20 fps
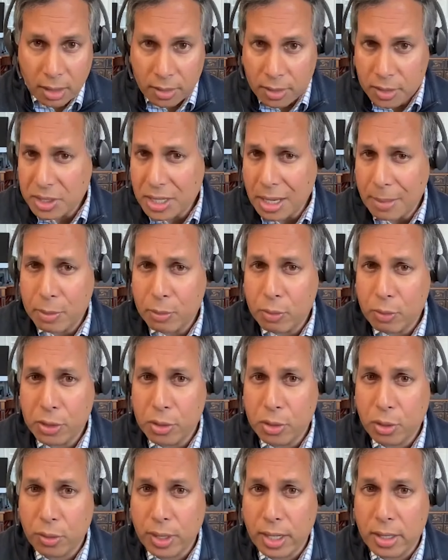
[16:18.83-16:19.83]
This happened with
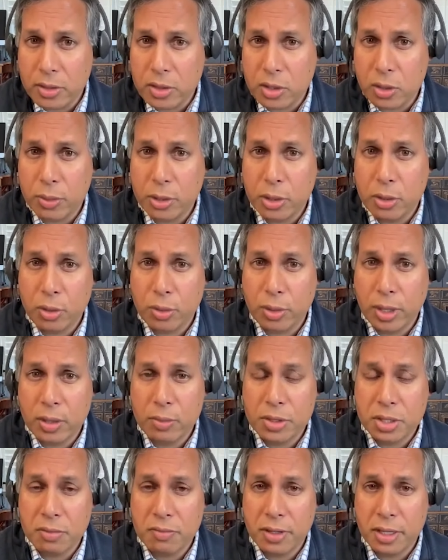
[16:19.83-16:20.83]
Ukraine. So when Ukraine
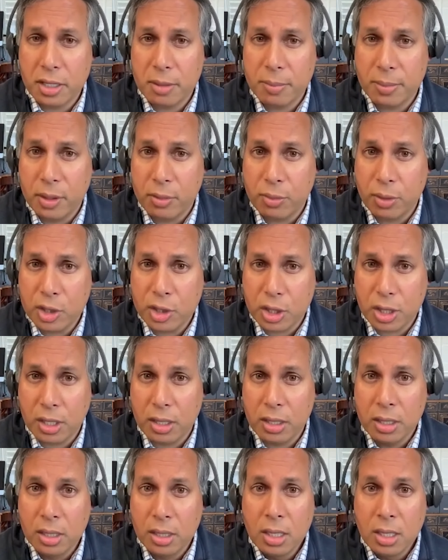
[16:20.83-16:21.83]
was invaded by Russia,
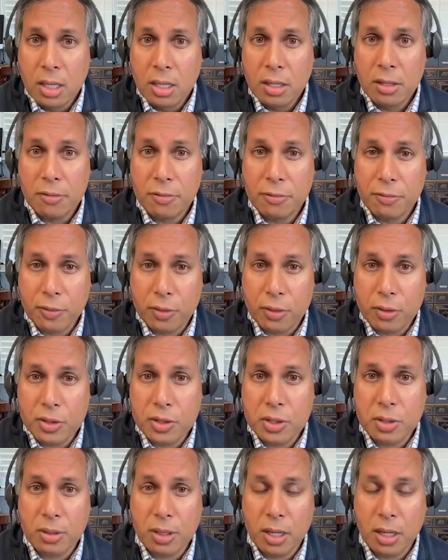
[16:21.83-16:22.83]
the
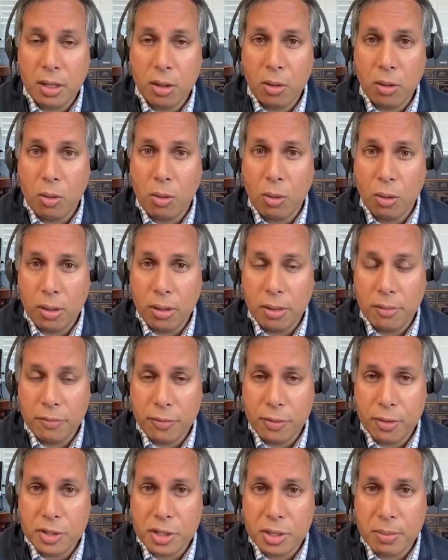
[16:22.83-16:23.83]
first uh, or, uh, the
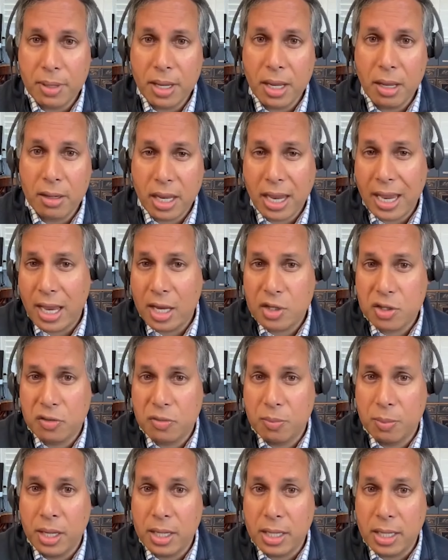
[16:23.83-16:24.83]
first amount cash of
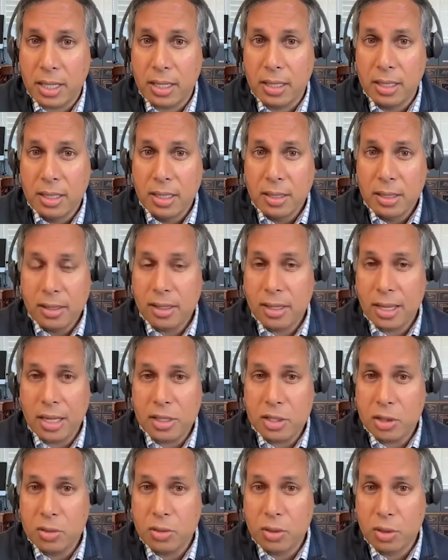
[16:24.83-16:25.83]
money that got
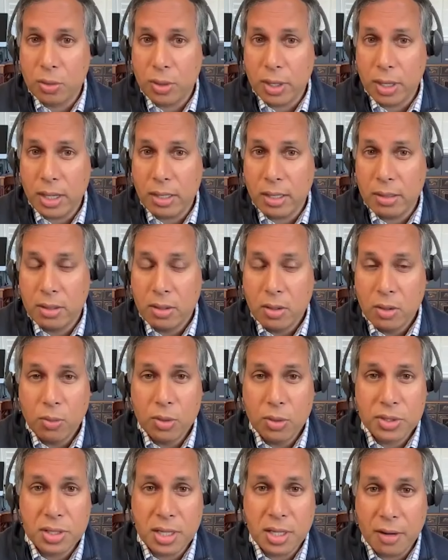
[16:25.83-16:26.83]
to Ukraine
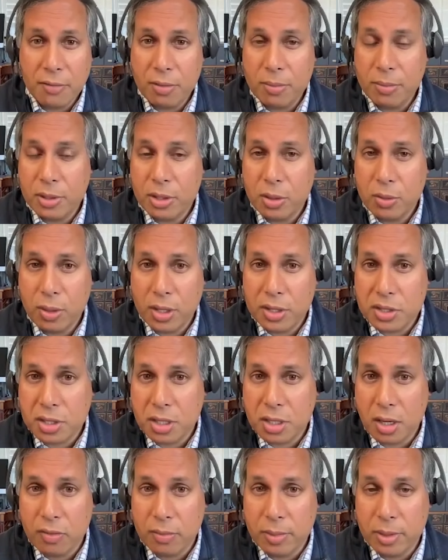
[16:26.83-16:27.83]
was not from the U.S.
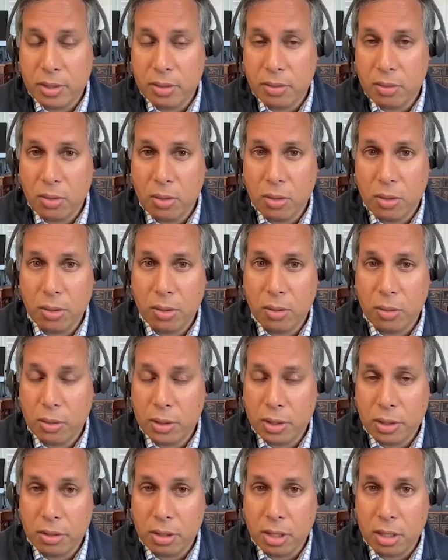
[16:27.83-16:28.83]
government or or
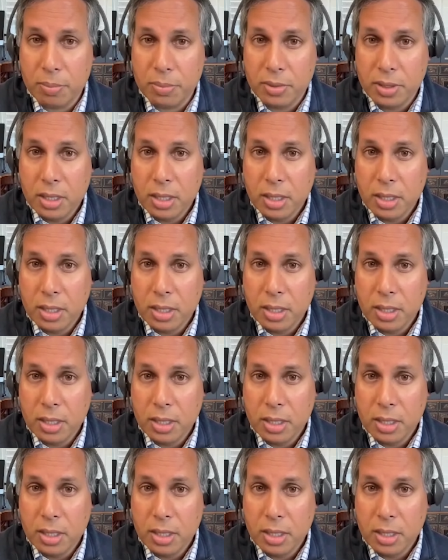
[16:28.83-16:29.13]
Europe.